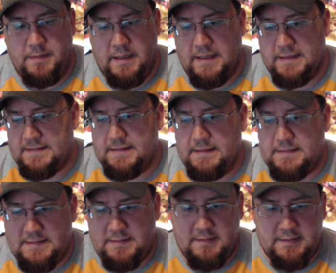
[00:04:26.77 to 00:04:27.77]
Yeah, it's
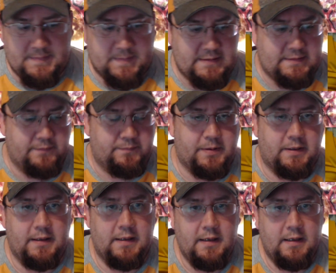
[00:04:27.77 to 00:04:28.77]
still expensive, but
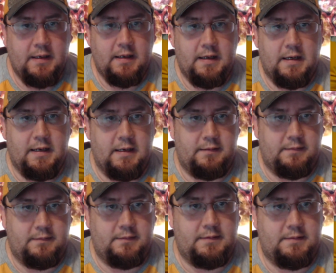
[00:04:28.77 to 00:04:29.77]

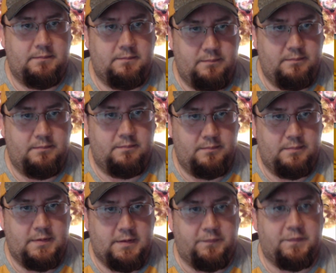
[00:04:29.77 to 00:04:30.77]

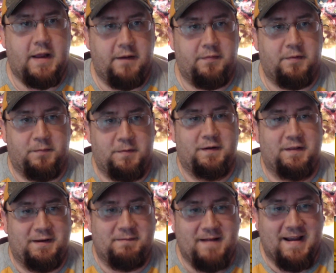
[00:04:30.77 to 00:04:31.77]
the flavor
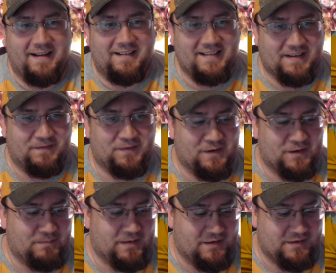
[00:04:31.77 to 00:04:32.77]
really matters if you're going to
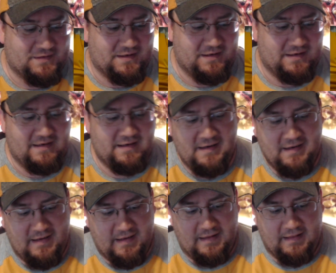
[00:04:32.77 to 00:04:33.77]
be using it
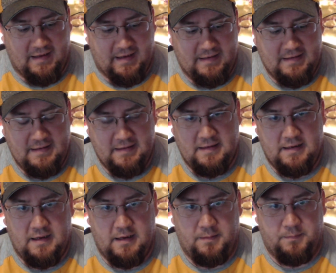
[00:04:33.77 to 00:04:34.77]
a lot.
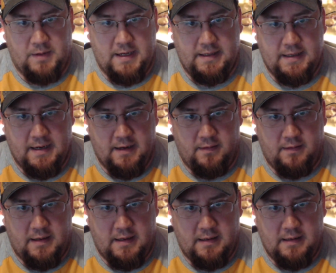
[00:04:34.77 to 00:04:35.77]
Right
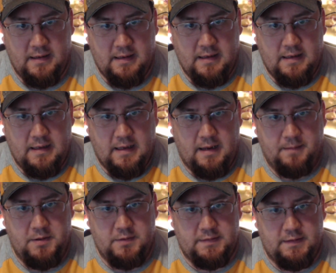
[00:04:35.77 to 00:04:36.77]
now, I'm
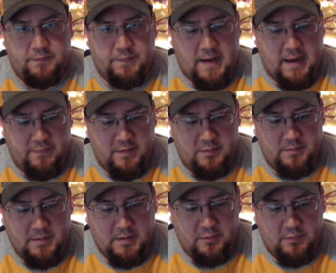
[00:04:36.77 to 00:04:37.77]
using the 500
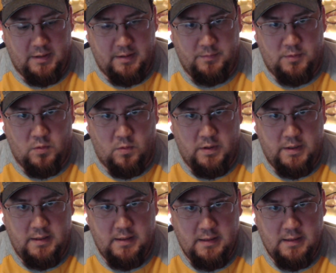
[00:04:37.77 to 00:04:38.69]
milligram Koi.